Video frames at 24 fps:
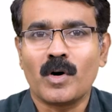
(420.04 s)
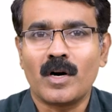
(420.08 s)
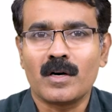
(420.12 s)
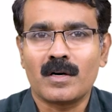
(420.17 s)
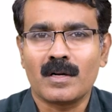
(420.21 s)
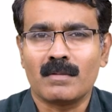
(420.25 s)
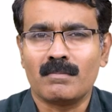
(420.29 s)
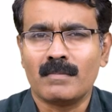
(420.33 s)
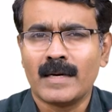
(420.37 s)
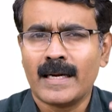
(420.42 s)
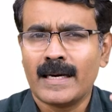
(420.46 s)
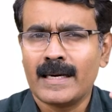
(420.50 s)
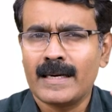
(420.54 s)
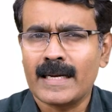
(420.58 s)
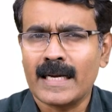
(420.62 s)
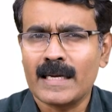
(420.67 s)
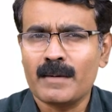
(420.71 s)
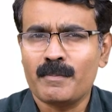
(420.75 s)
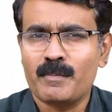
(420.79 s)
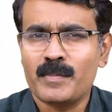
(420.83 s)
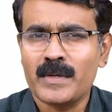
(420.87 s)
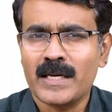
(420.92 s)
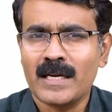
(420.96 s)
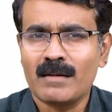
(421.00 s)
bottom
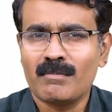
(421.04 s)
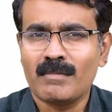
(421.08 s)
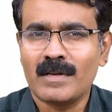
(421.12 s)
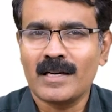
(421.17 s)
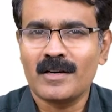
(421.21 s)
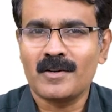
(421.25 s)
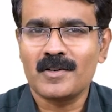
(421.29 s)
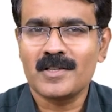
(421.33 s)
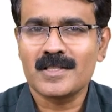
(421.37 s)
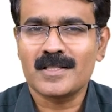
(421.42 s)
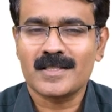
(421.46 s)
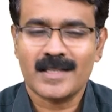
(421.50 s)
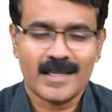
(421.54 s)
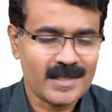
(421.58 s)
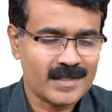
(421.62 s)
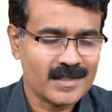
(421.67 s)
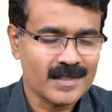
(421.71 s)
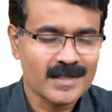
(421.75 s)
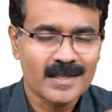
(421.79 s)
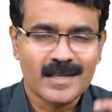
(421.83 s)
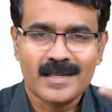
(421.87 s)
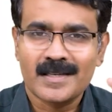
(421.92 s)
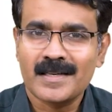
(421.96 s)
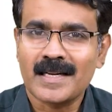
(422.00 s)
type A melanocytes,
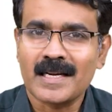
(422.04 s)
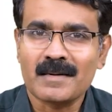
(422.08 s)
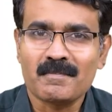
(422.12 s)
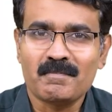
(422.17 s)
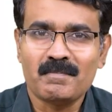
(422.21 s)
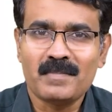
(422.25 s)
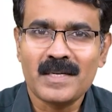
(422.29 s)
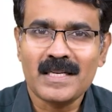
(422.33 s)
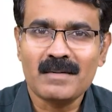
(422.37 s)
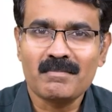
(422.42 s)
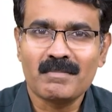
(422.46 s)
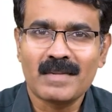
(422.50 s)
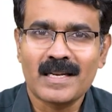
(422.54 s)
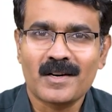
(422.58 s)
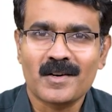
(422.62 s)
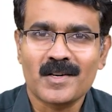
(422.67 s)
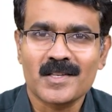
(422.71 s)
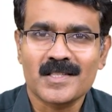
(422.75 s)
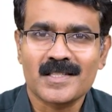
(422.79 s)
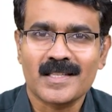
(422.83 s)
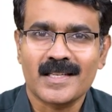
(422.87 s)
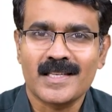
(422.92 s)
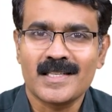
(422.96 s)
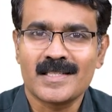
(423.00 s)
type B
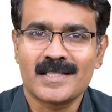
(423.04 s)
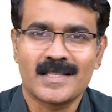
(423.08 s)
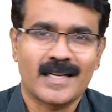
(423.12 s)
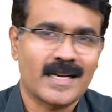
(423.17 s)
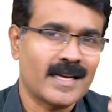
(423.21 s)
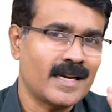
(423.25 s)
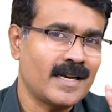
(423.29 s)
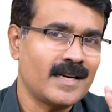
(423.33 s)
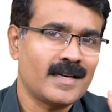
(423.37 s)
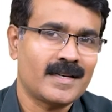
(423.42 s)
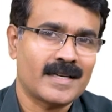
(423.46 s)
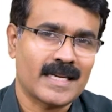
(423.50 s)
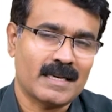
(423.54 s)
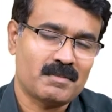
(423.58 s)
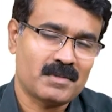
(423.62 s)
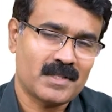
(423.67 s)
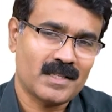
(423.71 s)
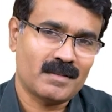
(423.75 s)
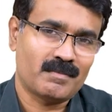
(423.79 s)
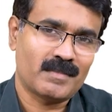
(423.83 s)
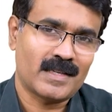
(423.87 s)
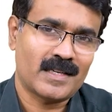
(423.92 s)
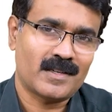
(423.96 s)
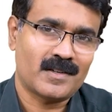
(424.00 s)
melanocytes and type
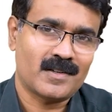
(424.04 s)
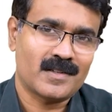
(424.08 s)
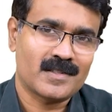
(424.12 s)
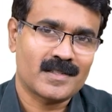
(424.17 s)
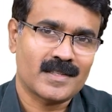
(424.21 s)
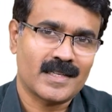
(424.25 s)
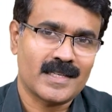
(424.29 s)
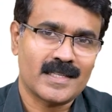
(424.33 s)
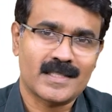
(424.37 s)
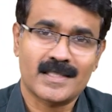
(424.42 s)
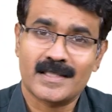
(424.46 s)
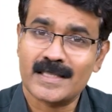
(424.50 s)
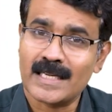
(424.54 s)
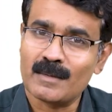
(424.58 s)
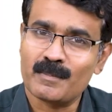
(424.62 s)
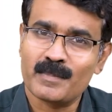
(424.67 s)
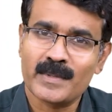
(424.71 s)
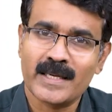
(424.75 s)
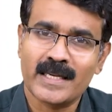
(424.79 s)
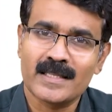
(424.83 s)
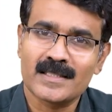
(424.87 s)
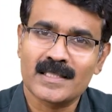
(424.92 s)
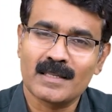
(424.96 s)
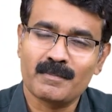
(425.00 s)
C melanocytes. Type
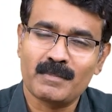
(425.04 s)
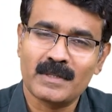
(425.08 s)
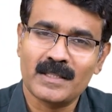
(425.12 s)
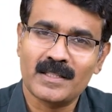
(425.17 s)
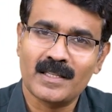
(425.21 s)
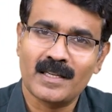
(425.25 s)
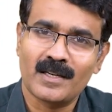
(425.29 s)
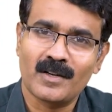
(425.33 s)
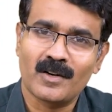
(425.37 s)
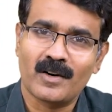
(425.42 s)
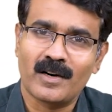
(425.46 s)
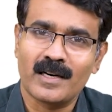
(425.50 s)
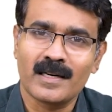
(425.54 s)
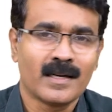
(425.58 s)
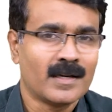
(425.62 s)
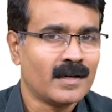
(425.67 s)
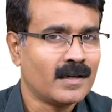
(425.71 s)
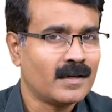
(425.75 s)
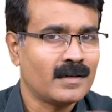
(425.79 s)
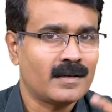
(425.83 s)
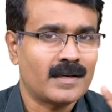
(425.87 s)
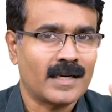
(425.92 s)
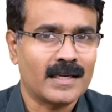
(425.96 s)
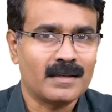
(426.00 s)
A is epithelioid,
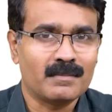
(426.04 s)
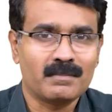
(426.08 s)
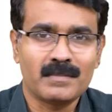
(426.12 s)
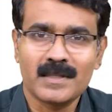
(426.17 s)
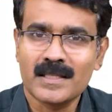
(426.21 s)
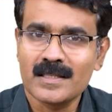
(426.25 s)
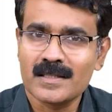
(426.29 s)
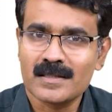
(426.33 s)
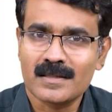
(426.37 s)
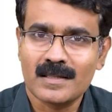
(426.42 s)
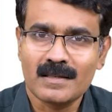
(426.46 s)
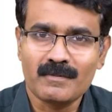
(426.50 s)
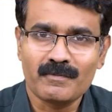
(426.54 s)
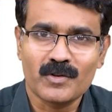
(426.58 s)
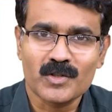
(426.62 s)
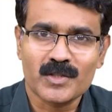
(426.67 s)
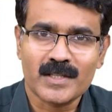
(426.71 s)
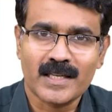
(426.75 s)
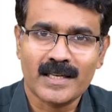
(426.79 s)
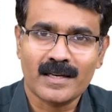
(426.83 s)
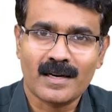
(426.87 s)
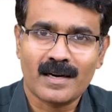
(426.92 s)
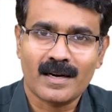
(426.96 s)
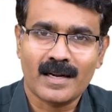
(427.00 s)
type B is
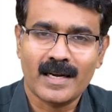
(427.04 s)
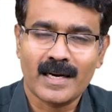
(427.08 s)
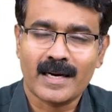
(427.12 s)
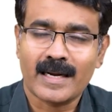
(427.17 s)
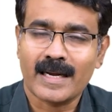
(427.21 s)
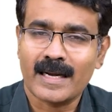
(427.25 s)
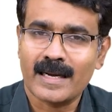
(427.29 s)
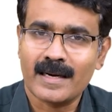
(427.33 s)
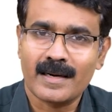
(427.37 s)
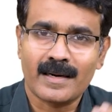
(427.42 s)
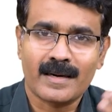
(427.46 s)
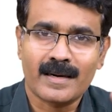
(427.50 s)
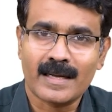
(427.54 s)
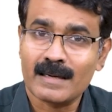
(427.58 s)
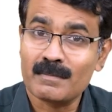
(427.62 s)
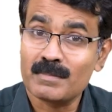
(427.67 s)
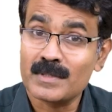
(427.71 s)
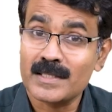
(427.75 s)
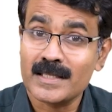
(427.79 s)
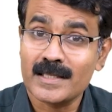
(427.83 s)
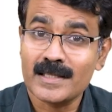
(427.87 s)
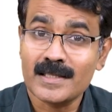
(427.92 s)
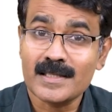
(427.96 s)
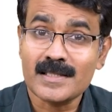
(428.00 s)
lymphocyte-like and type
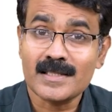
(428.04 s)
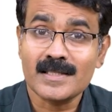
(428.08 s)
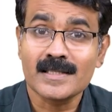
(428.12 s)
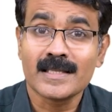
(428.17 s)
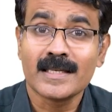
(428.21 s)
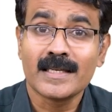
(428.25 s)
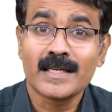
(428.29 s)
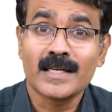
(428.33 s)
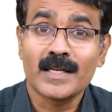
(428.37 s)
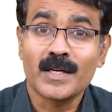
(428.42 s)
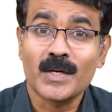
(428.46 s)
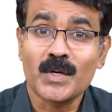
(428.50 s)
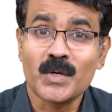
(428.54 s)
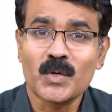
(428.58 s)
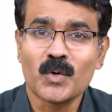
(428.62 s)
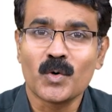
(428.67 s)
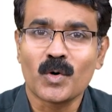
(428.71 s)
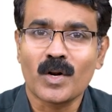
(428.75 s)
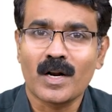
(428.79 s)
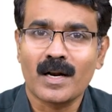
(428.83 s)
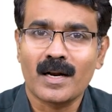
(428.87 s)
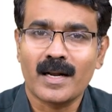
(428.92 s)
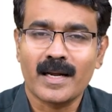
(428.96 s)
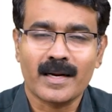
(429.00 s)
C is
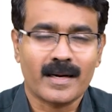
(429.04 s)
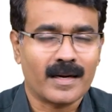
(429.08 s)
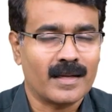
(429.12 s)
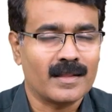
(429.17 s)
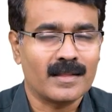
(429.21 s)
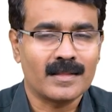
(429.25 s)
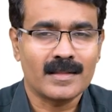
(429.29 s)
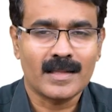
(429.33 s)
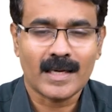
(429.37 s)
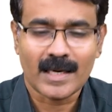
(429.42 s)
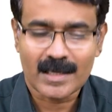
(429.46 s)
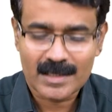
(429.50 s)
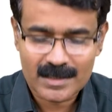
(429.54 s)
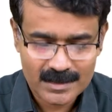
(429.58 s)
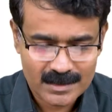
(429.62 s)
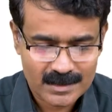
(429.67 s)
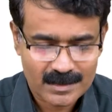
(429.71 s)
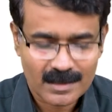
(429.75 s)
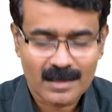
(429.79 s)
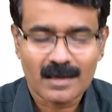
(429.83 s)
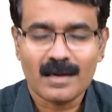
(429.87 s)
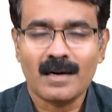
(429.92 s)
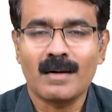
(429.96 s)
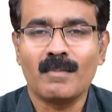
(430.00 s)
neural-like and
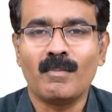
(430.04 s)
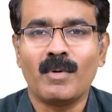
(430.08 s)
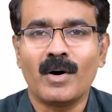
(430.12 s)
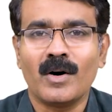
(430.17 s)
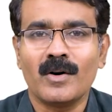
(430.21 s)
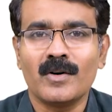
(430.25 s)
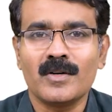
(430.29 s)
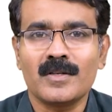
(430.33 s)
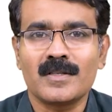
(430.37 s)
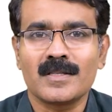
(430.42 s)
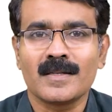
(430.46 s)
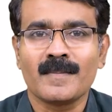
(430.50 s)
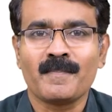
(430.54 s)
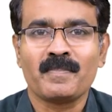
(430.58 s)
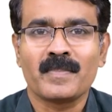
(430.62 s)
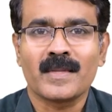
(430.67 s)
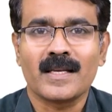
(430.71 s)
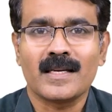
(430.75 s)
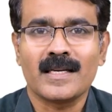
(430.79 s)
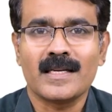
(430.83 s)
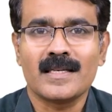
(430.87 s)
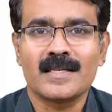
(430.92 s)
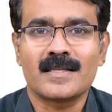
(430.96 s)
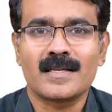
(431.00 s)
that's about
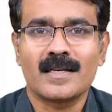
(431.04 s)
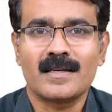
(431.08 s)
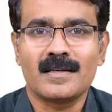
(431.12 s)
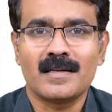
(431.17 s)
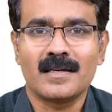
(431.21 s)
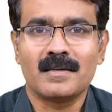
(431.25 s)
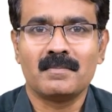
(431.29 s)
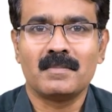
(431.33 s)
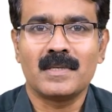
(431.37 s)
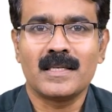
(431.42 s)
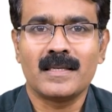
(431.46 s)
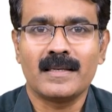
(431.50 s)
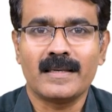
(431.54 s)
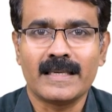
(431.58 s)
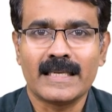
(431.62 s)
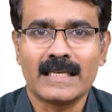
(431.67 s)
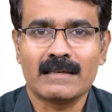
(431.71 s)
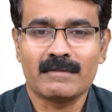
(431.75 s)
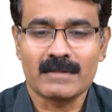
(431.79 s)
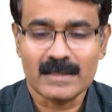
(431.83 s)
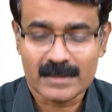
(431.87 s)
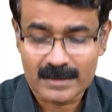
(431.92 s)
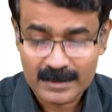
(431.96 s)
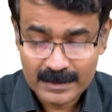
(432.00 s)
intradermal
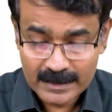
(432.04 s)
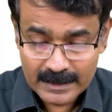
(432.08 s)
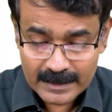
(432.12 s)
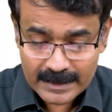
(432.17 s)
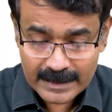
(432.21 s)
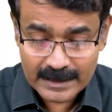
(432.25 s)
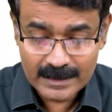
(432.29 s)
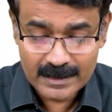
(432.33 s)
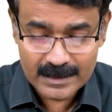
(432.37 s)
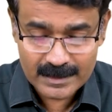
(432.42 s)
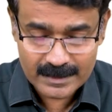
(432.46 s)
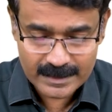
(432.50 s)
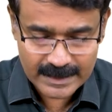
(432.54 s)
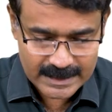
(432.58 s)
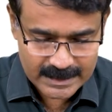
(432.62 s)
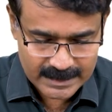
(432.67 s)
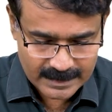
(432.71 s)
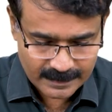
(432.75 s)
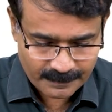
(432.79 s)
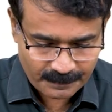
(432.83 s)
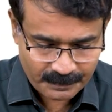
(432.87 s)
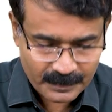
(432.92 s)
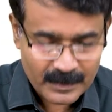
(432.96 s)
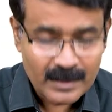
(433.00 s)
nevus
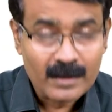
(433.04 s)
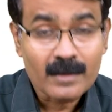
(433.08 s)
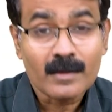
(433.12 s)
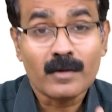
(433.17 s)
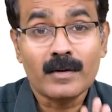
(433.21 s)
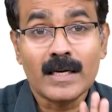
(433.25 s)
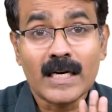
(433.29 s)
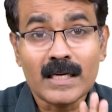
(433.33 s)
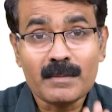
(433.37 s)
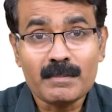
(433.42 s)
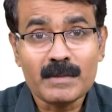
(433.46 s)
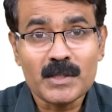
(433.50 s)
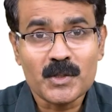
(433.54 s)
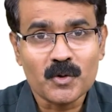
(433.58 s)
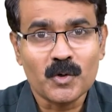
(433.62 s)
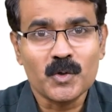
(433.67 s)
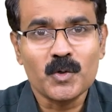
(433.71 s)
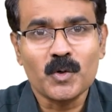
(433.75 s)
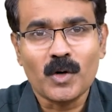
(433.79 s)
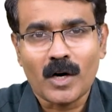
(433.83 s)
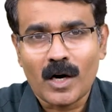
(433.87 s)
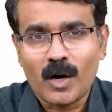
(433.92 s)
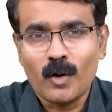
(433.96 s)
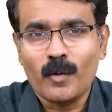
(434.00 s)
illustration. Now, let me show
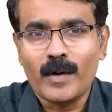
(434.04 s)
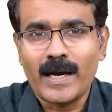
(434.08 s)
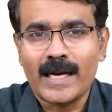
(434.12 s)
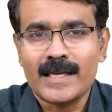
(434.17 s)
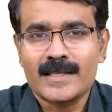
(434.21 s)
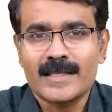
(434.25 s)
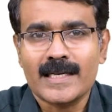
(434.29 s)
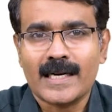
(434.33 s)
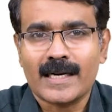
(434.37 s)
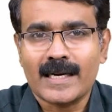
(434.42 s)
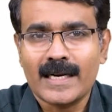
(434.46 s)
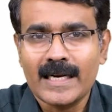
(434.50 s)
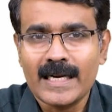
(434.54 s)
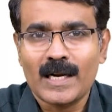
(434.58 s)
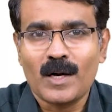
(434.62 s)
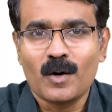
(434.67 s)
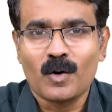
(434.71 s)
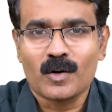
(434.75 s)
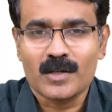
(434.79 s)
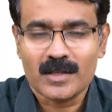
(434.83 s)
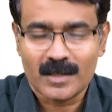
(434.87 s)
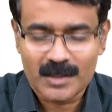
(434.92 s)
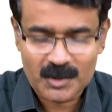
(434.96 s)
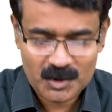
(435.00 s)
you how exactly it
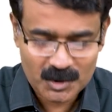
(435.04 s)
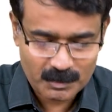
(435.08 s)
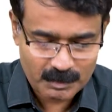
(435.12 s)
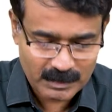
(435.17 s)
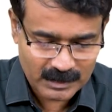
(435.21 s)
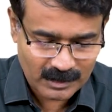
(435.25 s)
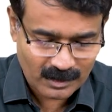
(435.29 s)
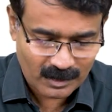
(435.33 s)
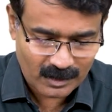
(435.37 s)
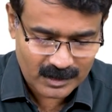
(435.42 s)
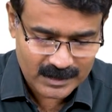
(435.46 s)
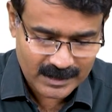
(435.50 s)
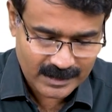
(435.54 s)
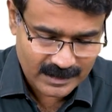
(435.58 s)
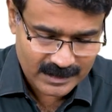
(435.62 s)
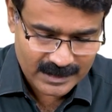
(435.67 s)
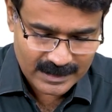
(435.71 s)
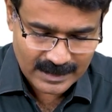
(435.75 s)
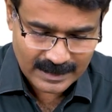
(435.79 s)
looks on histopathological